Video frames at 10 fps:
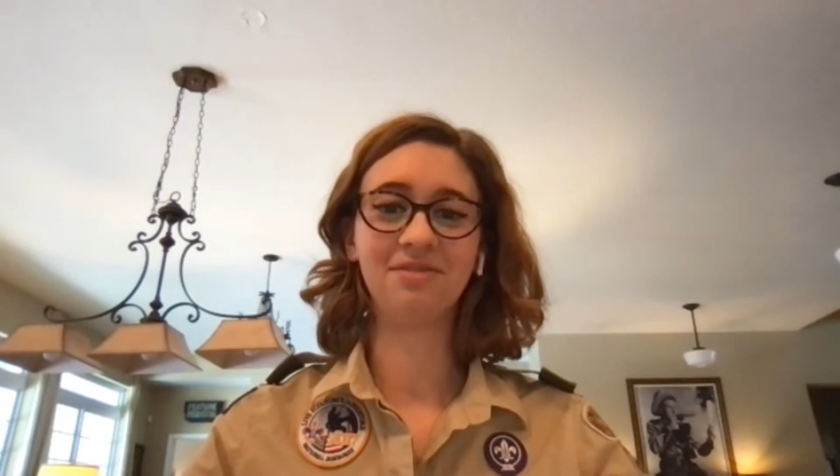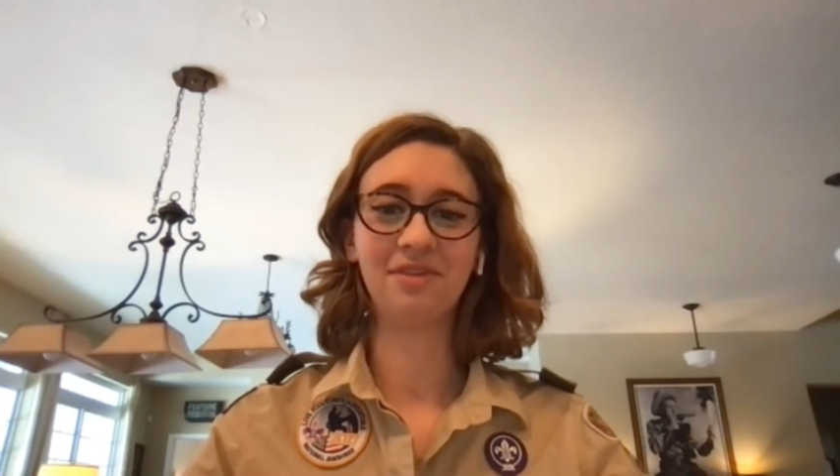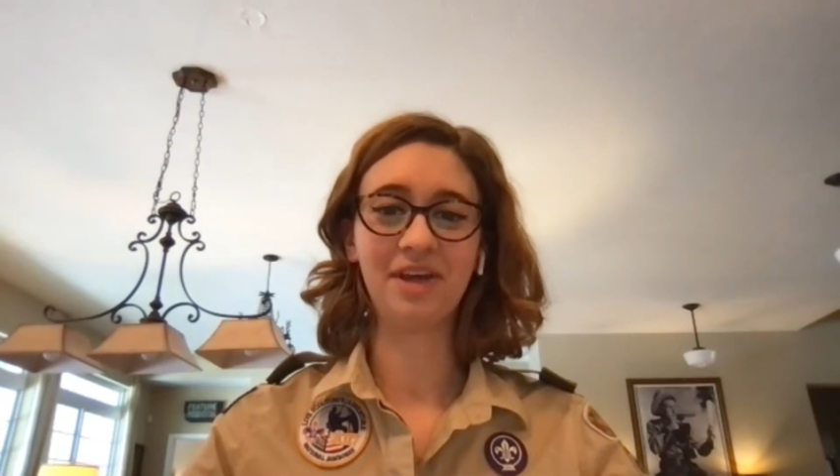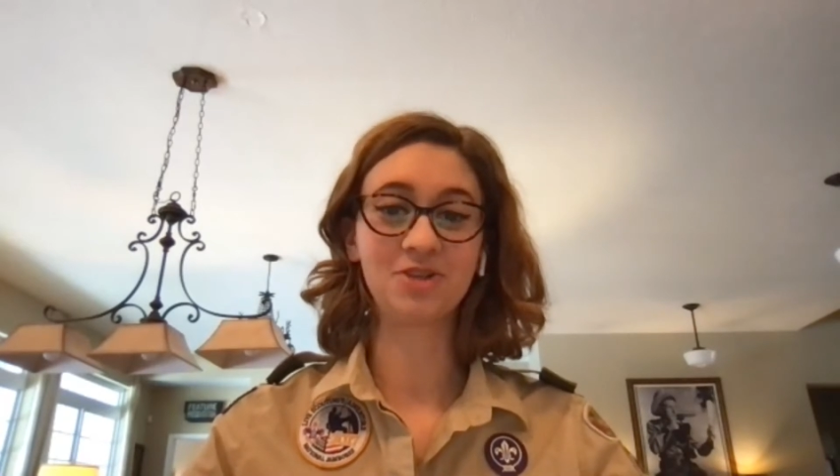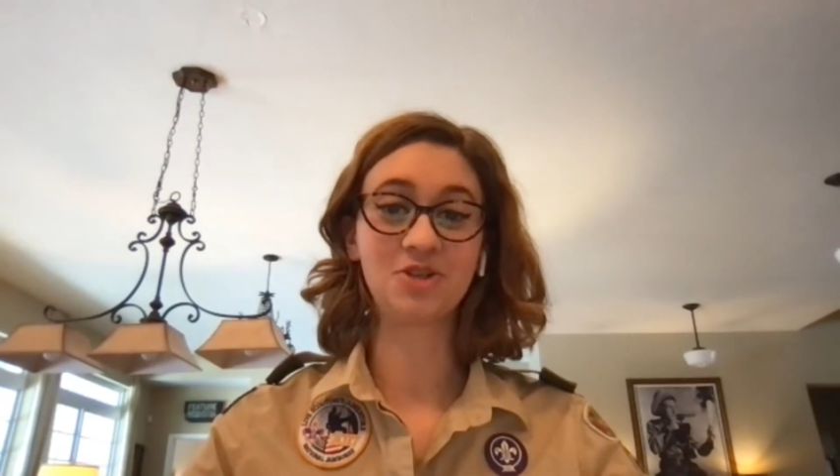
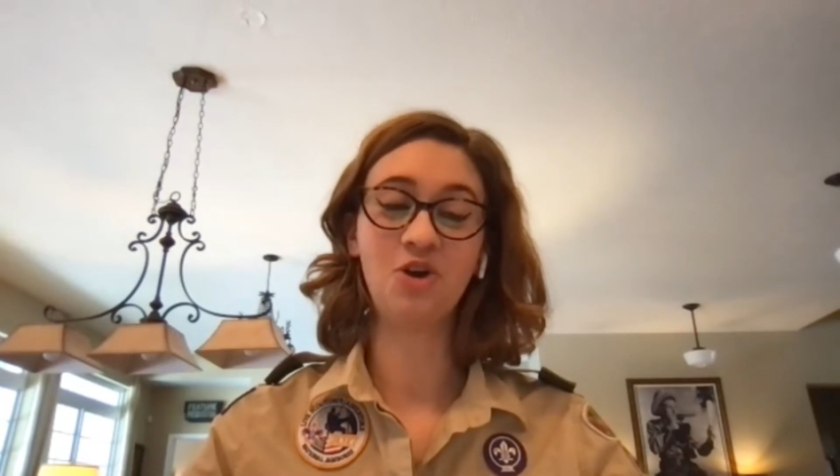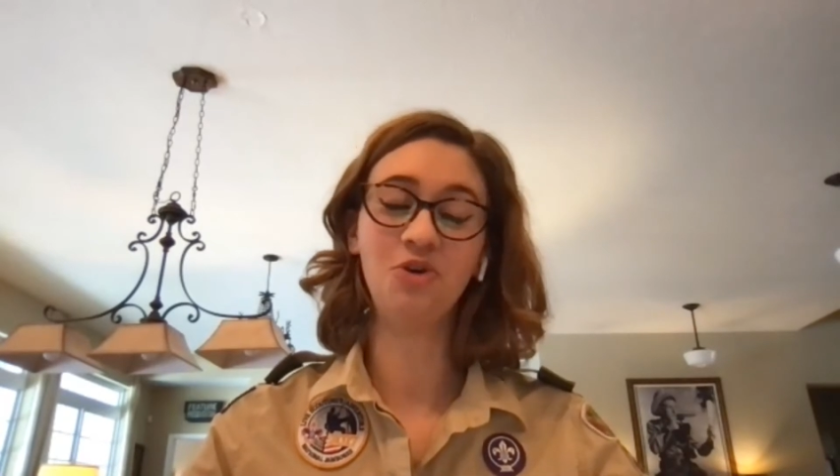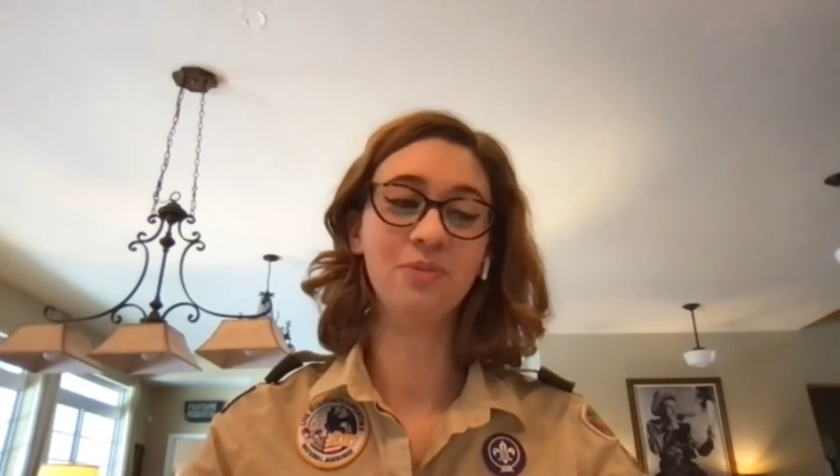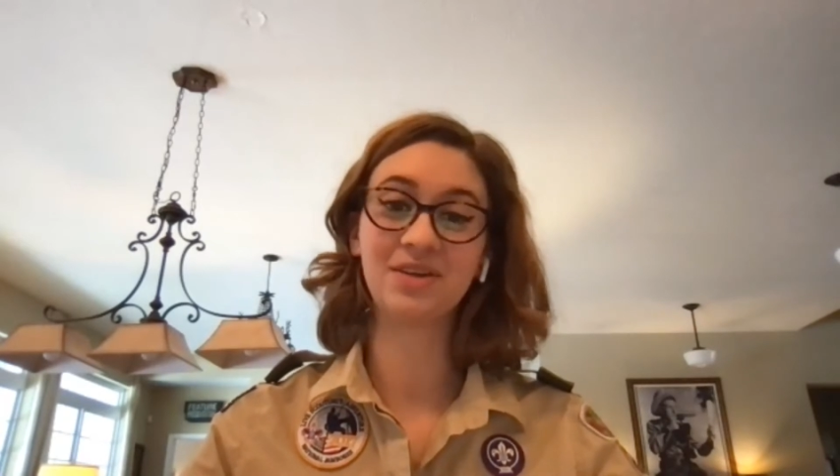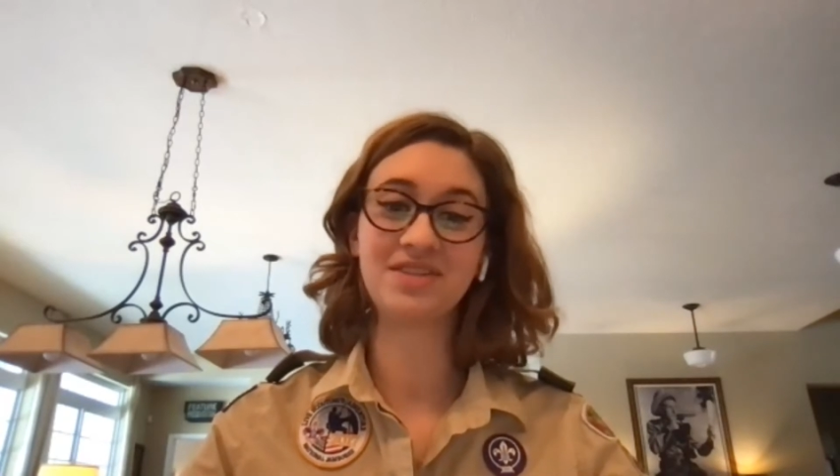like 2
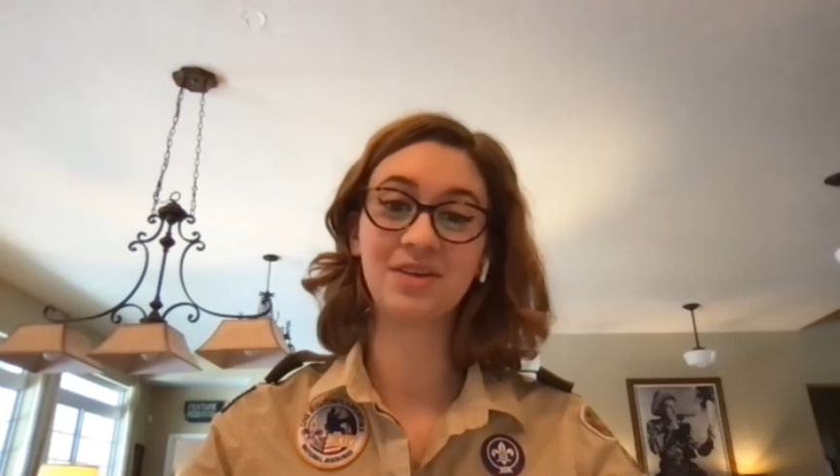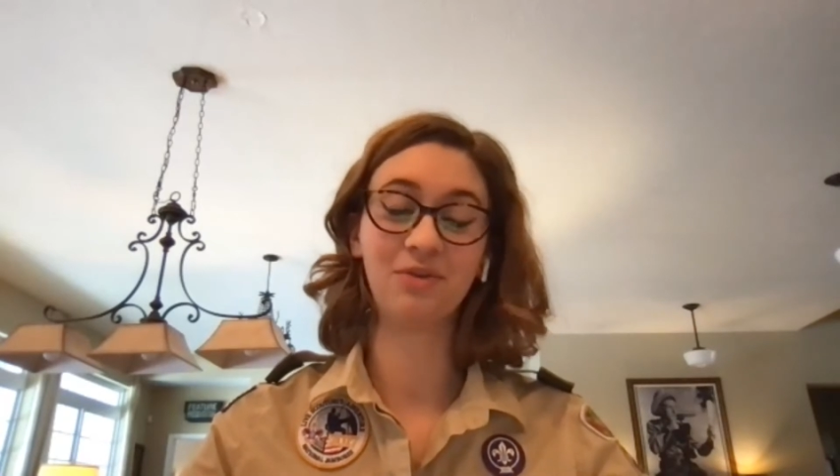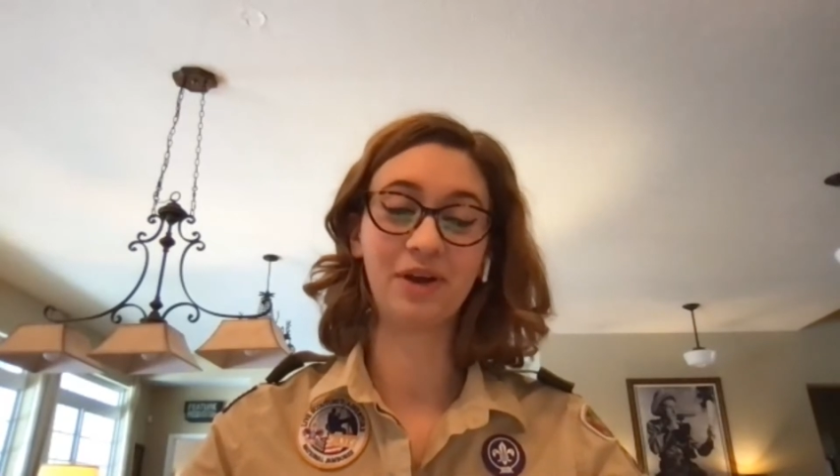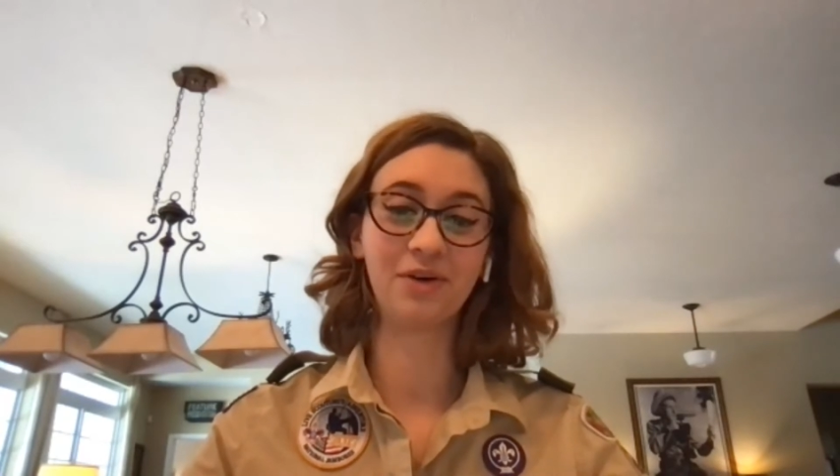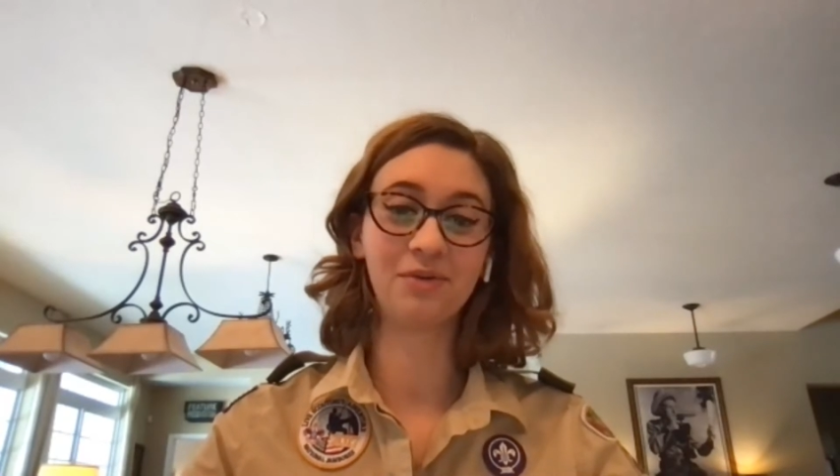months of
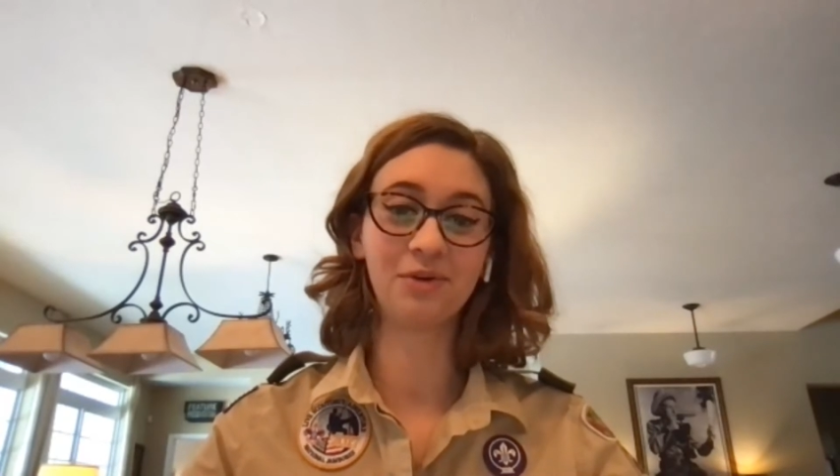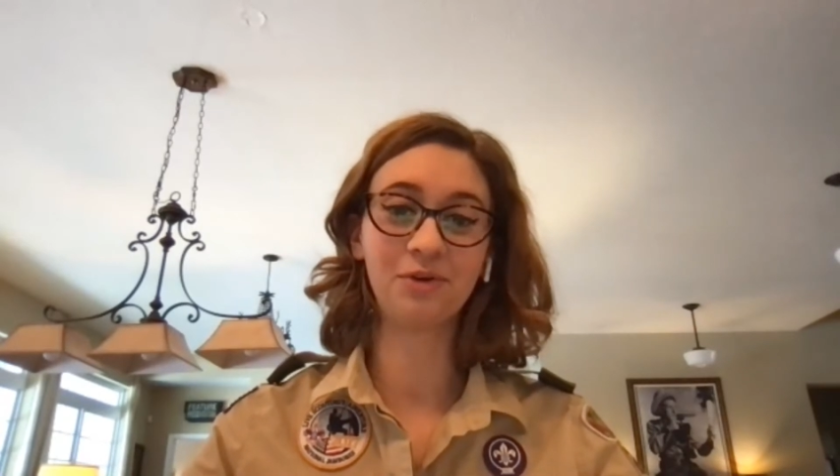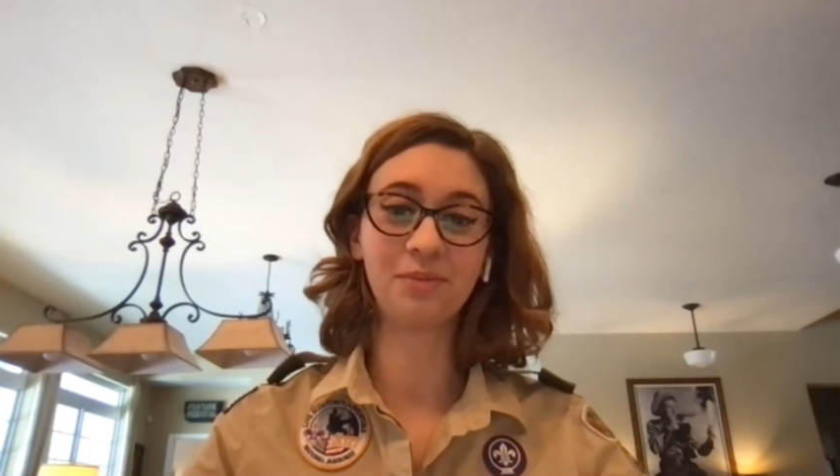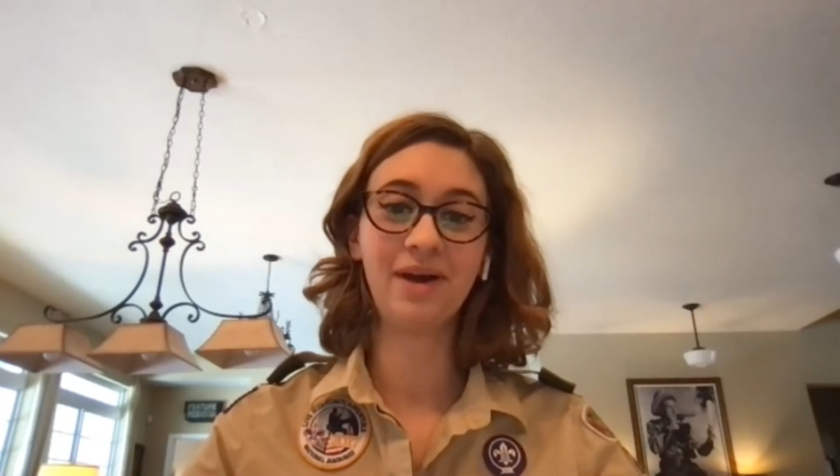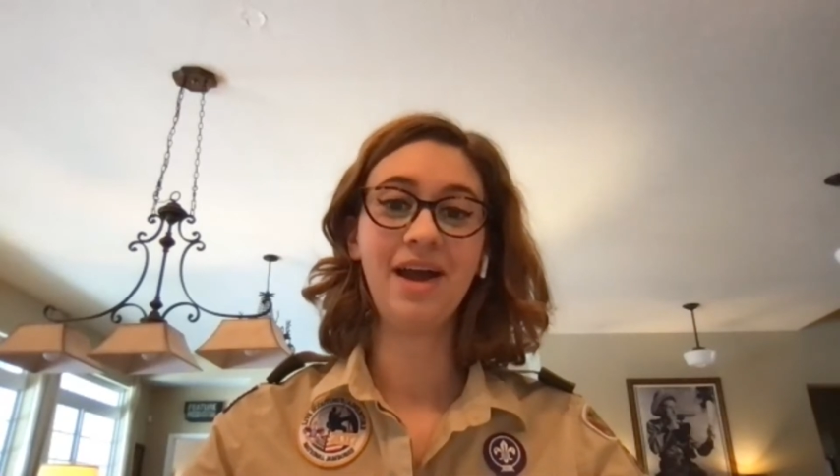wiggle room.